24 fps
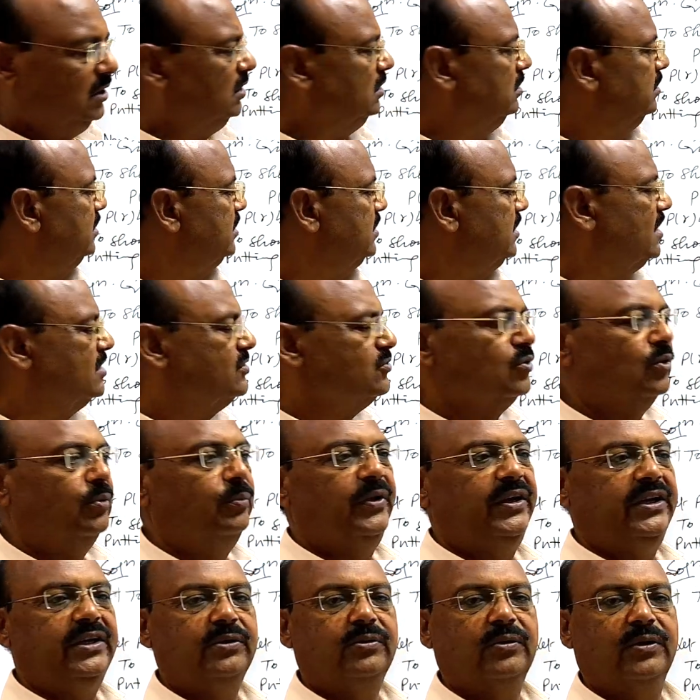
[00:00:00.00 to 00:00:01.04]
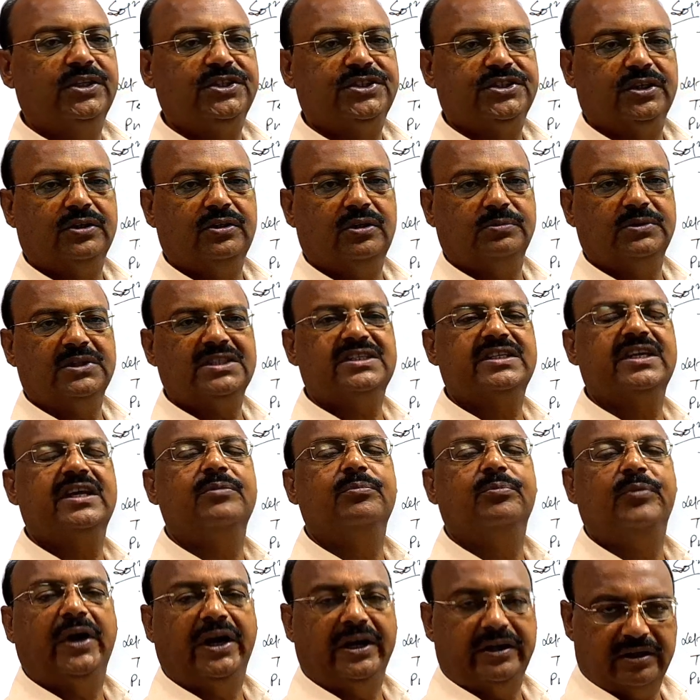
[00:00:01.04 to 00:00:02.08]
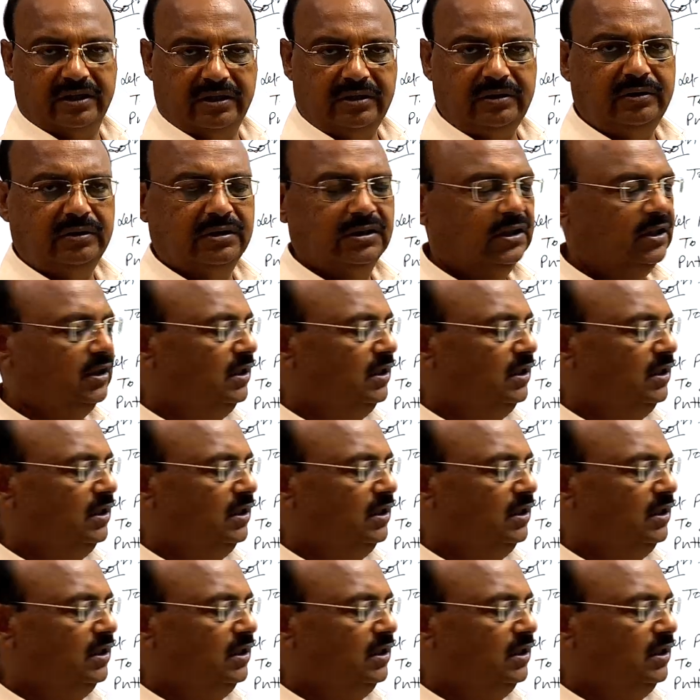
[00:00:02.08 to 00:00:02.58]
discussed so many questions of the same pattern,